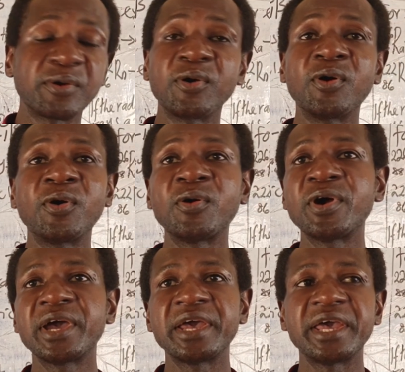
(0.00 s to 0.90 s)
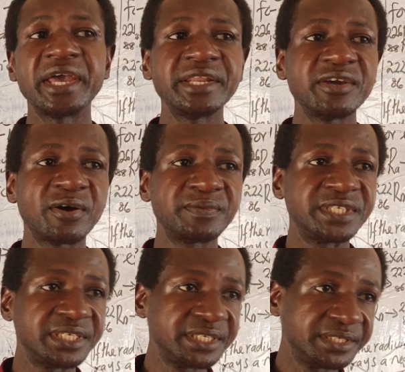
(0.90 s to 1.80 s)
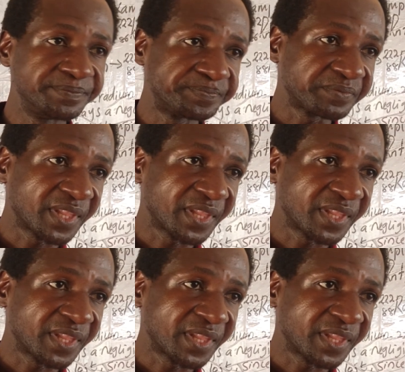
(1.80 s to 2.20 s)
or any of the